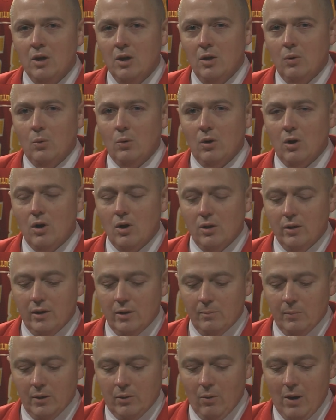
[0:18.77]
We're all in
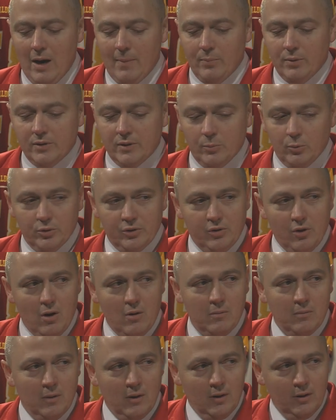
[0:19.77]
Big Rapids and we'll start
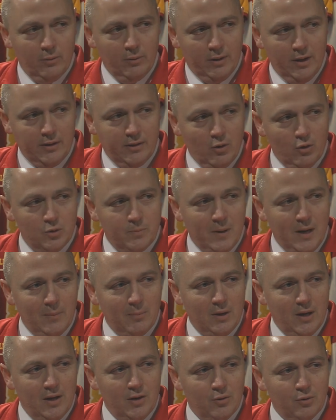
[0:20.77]
with head coach Bob
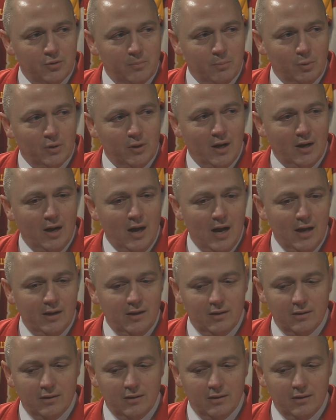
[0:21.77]
Daniels and Bulldog hockey.